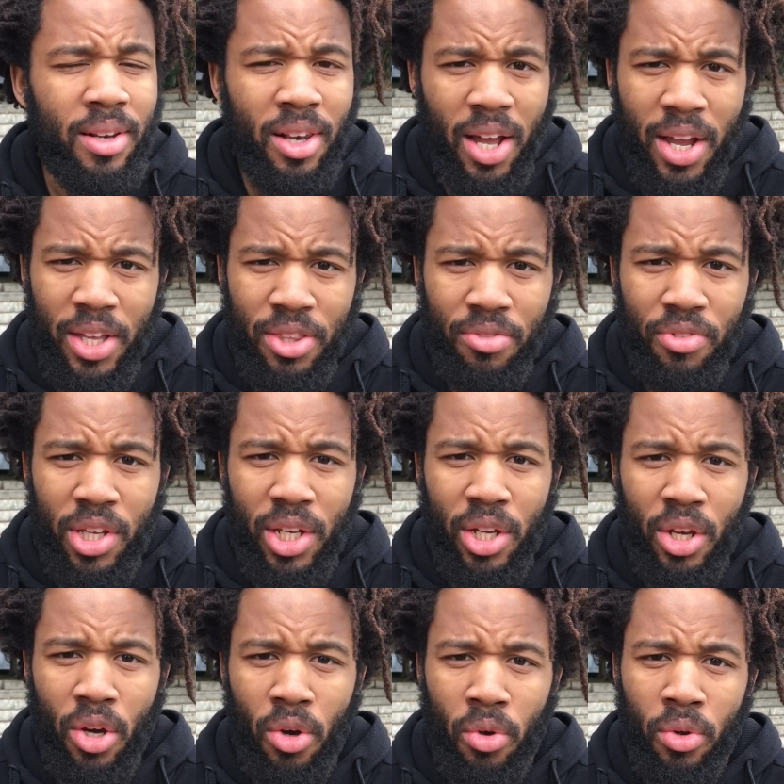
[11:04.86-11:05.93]
like the
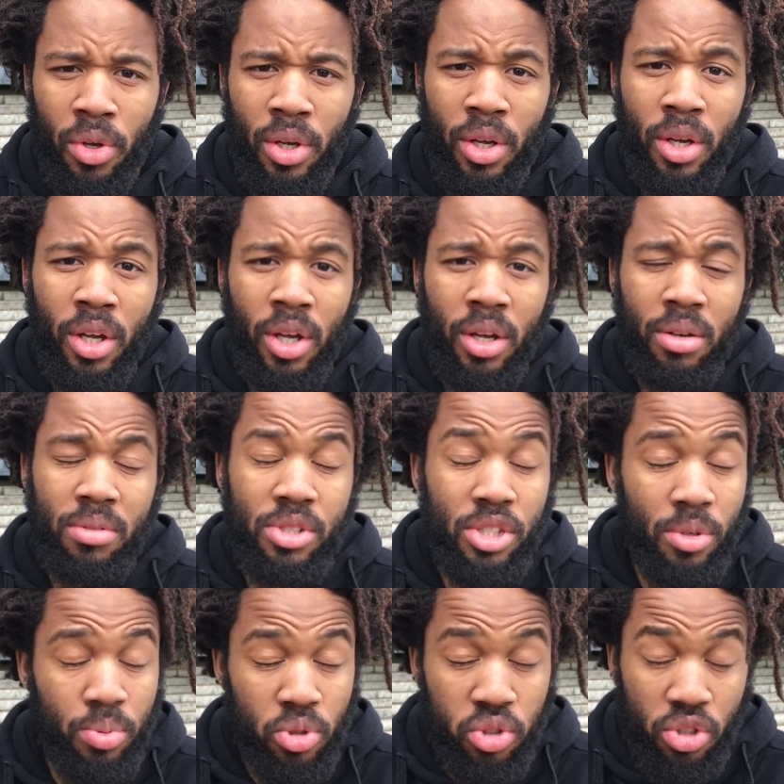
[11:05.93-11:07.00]
video,
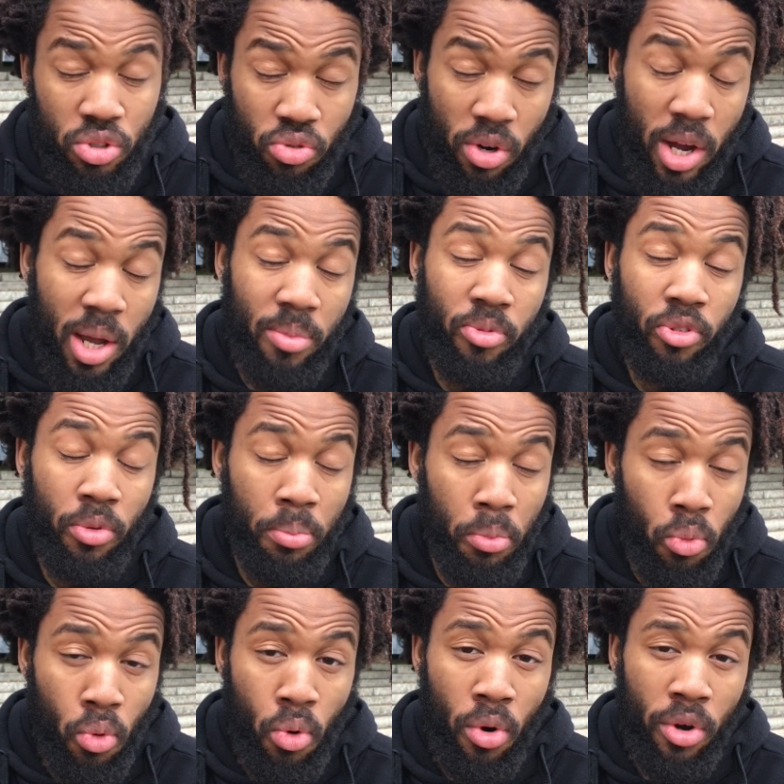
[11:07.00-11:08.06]
subscribe for
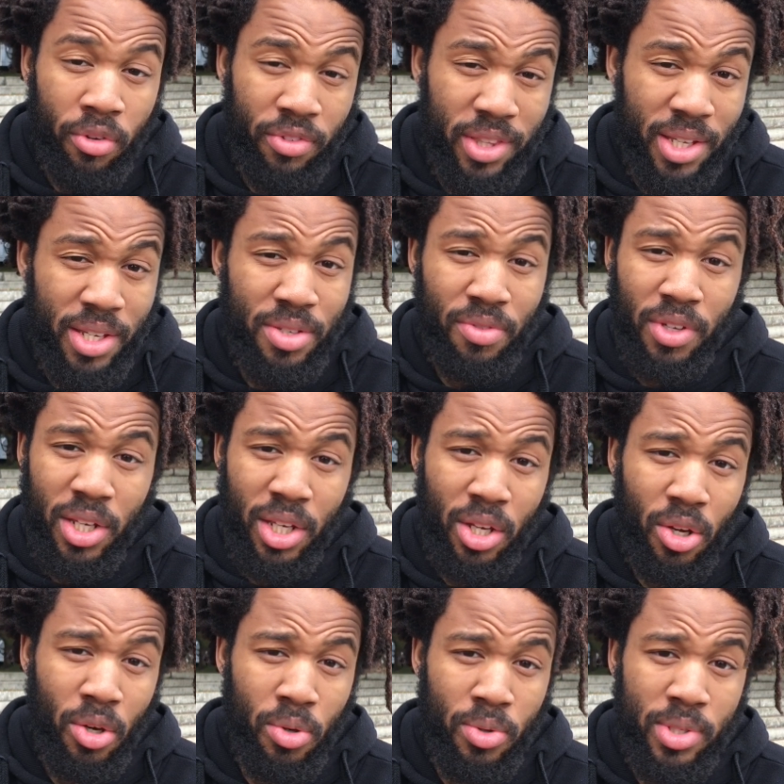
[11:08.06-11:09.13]
more of these
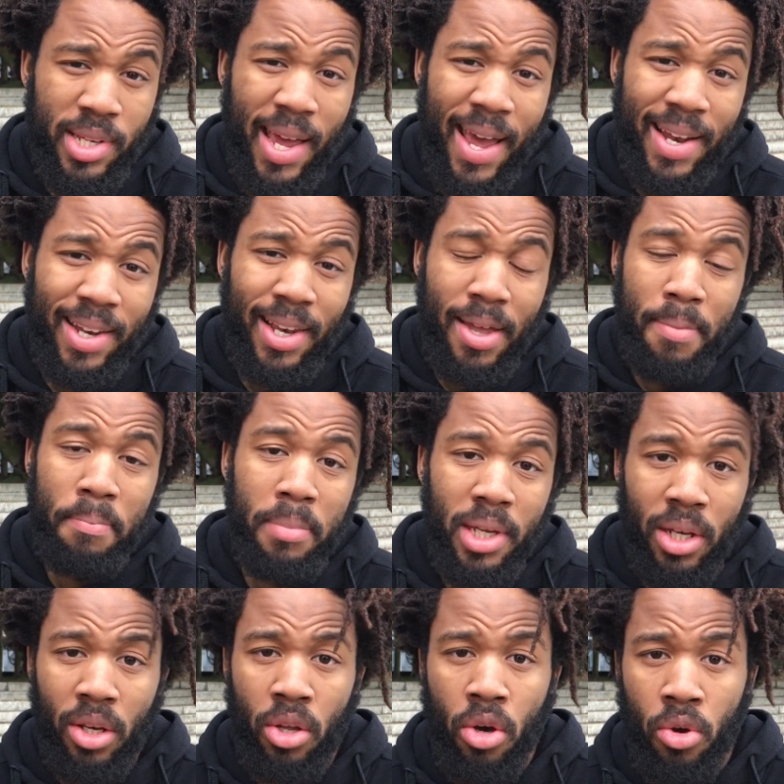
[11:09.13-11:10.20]
videos, and let
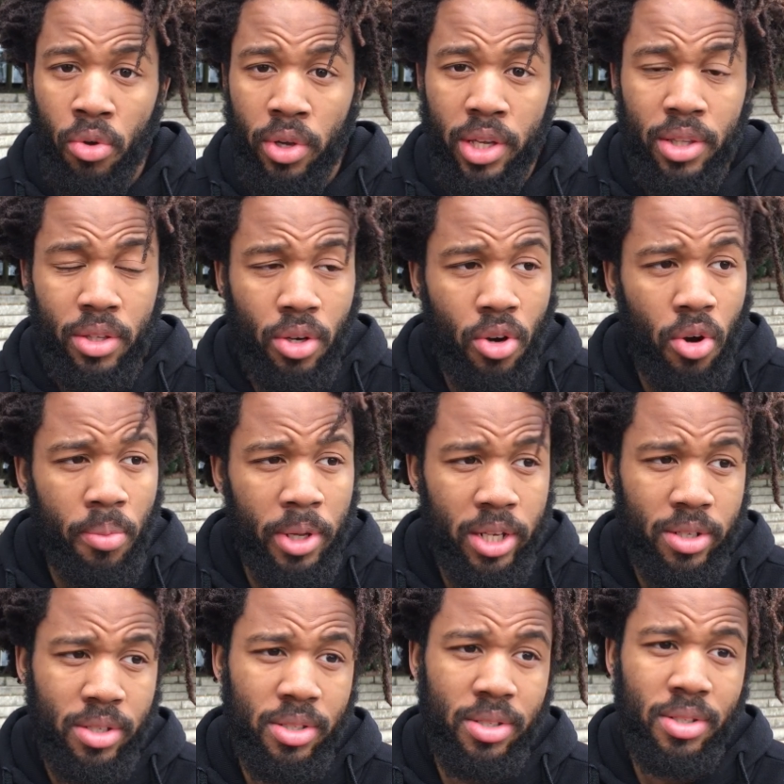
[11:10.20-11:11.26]
me know in the
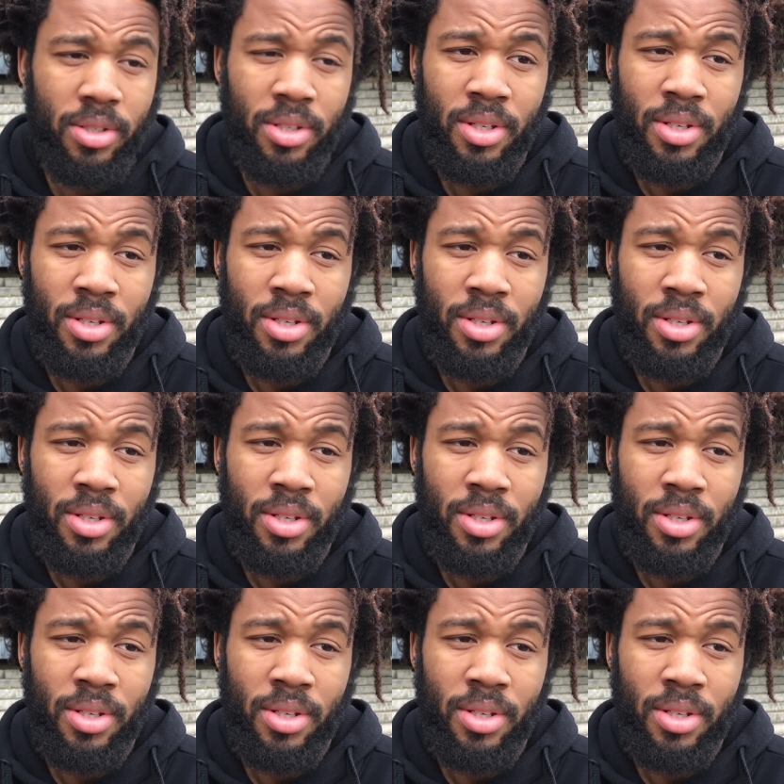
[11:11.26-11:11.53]
comments